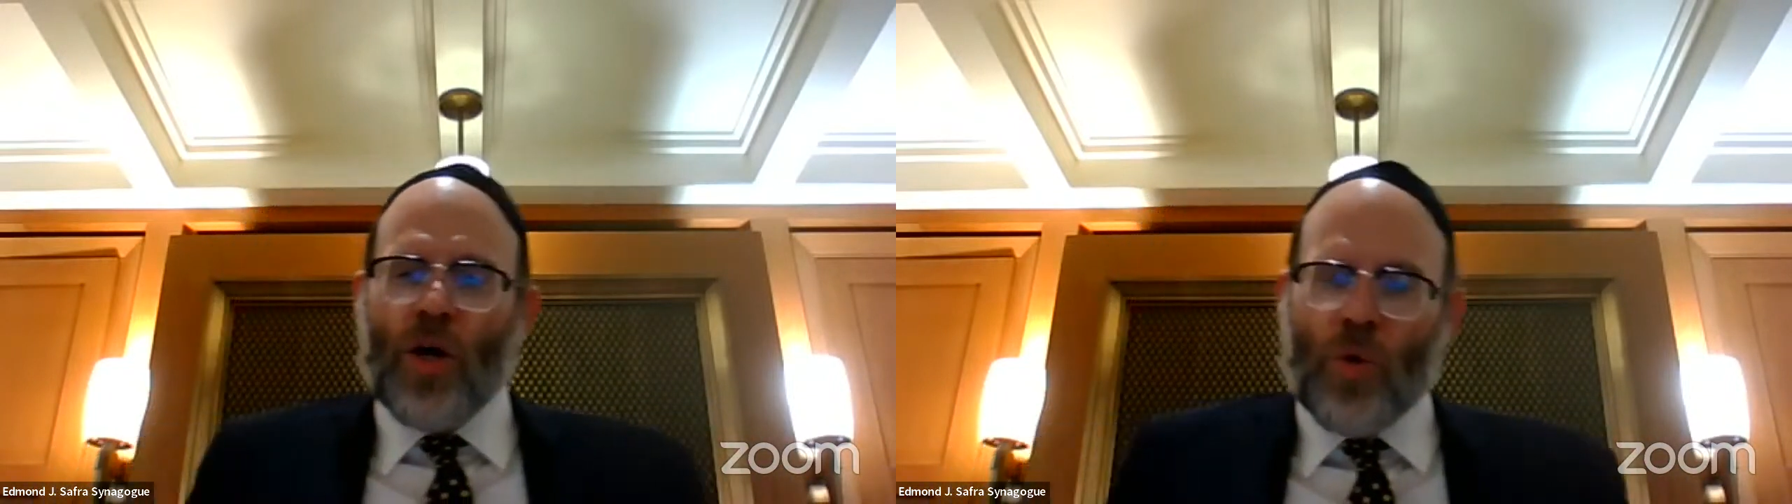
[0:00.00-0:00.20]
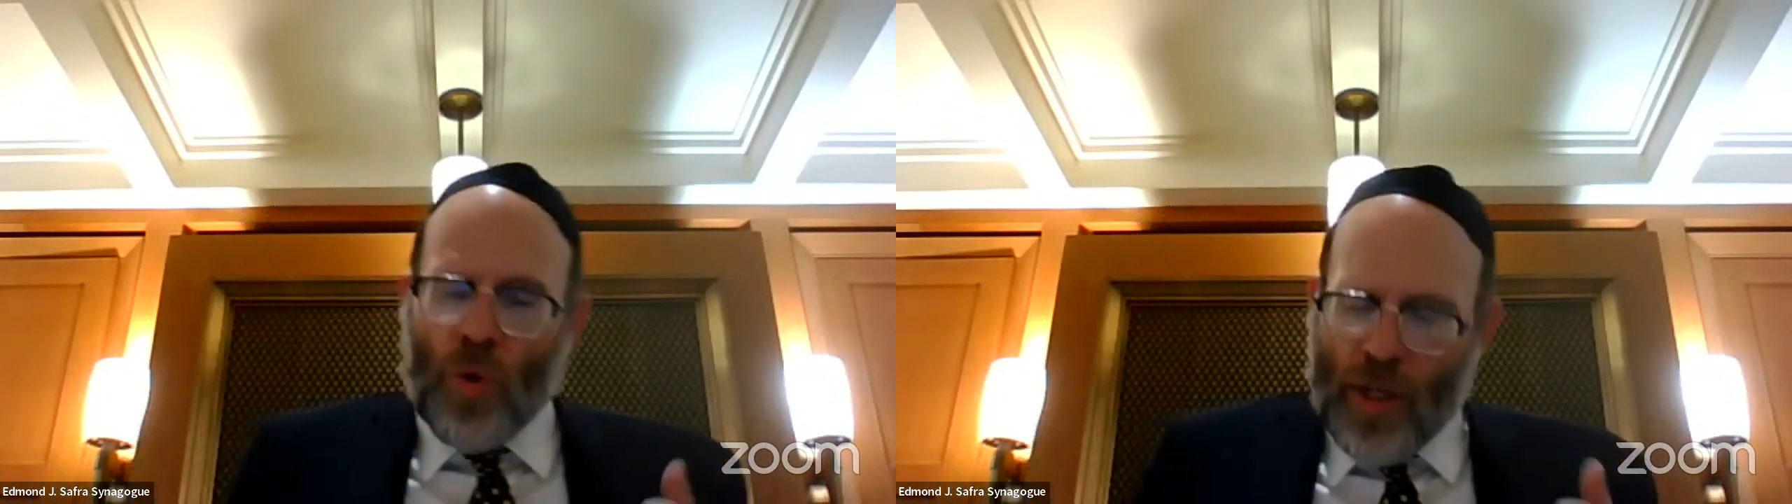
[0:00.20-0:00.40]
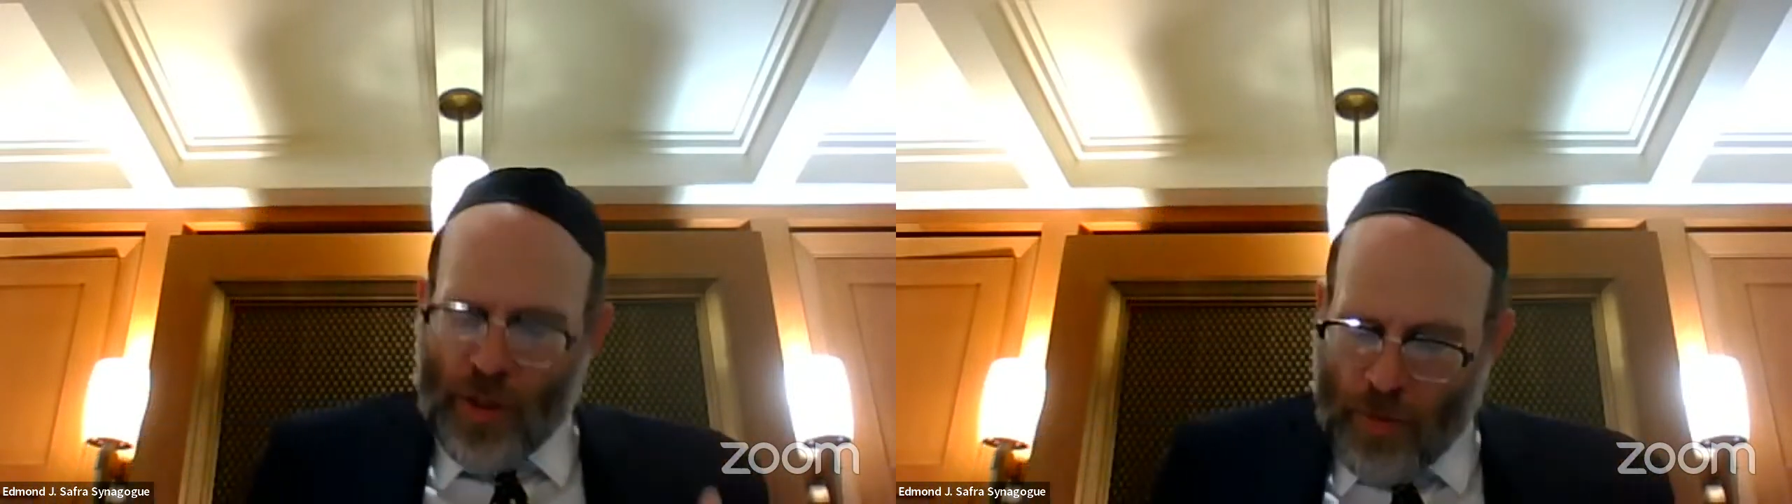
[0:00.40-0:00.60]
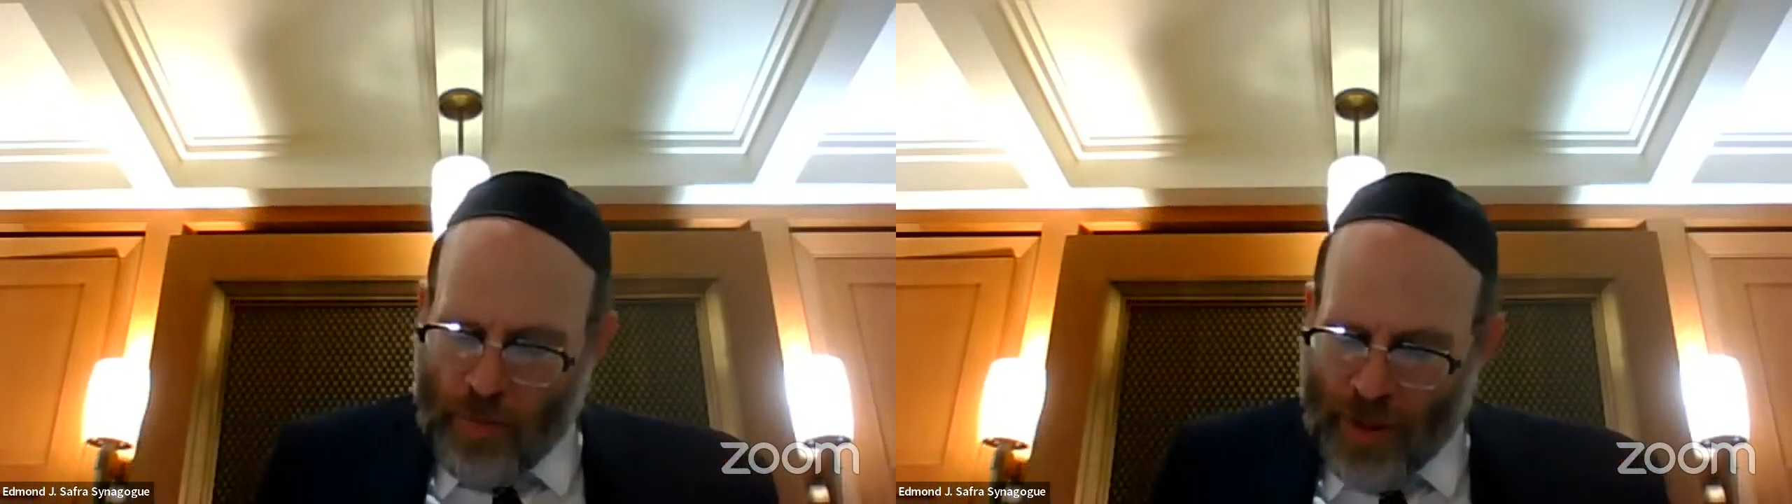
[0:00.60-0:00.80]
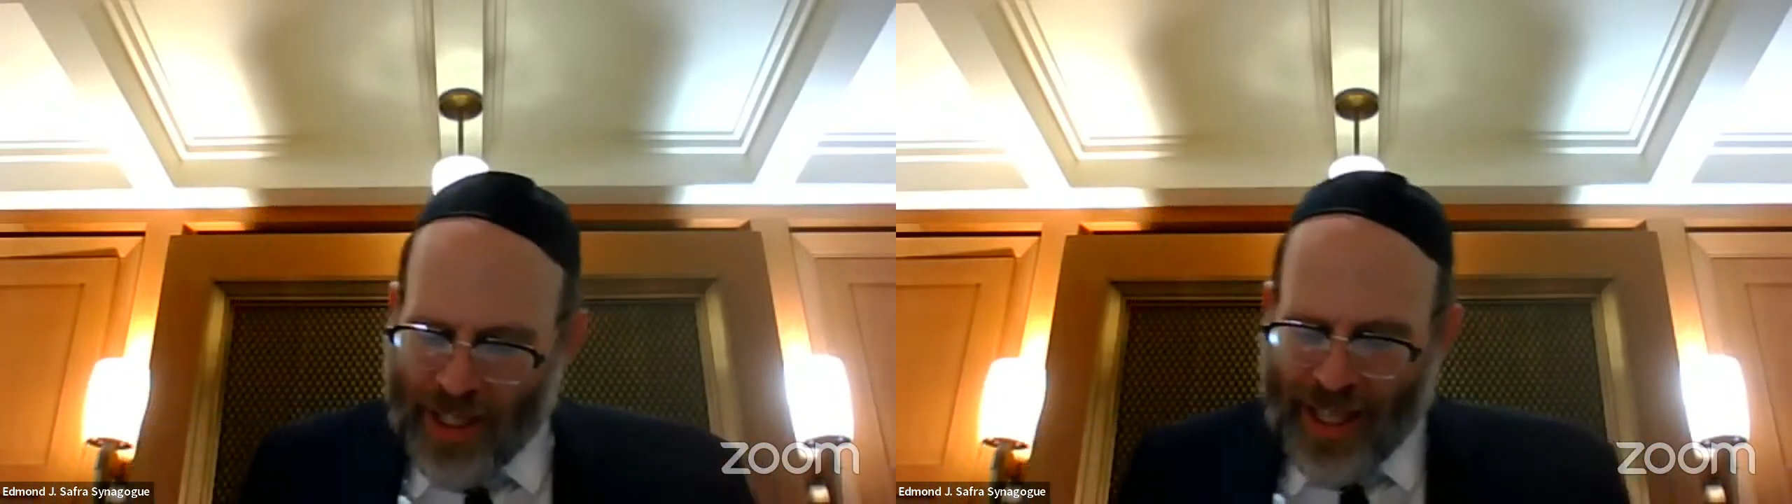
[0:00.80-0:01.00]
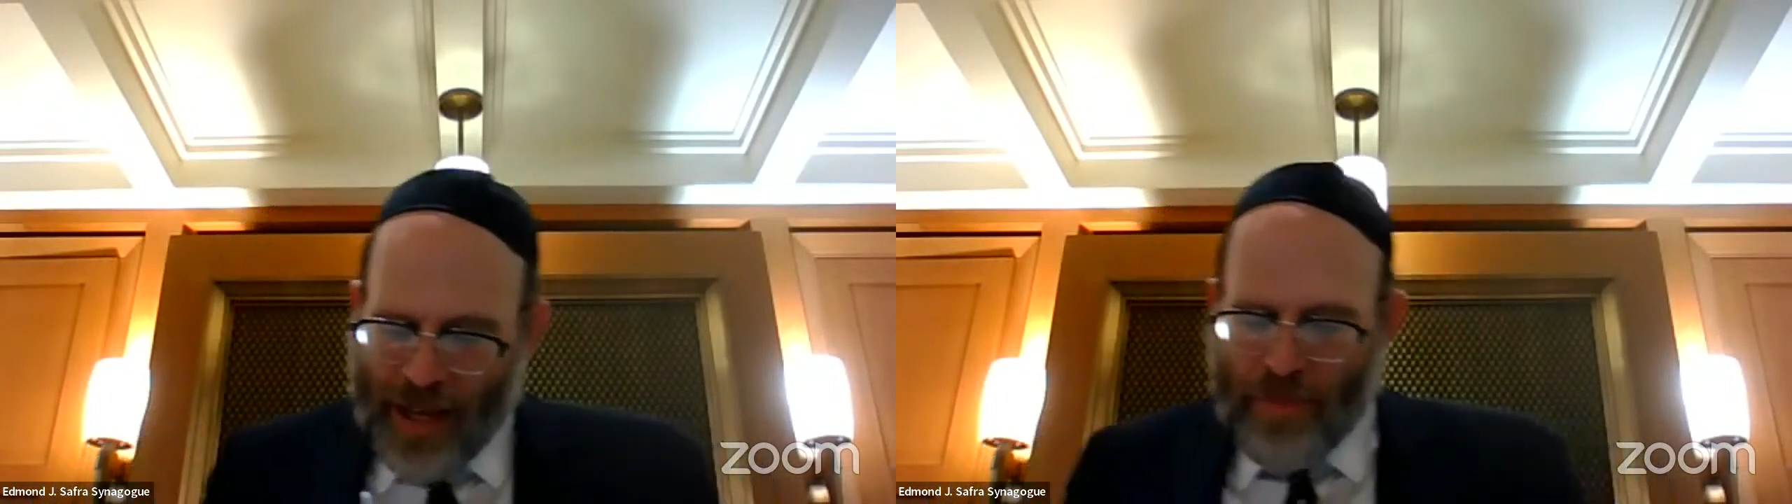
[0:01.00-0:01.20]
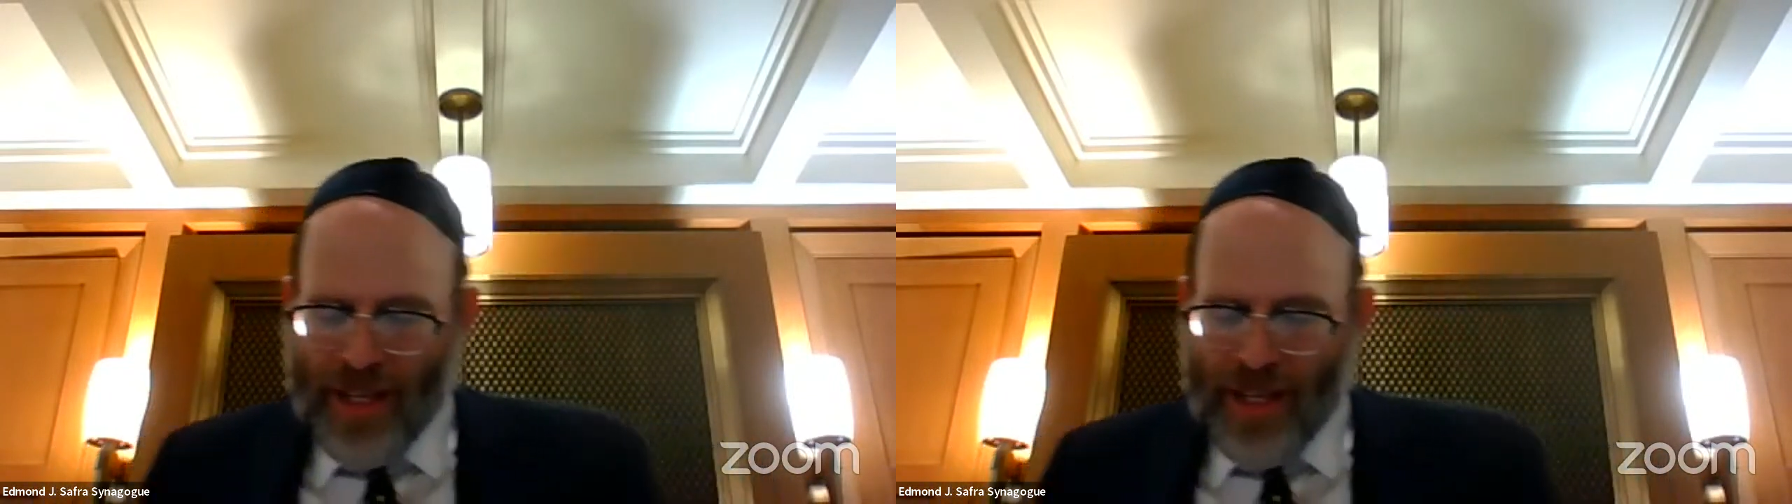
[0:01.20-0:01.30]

According to me, that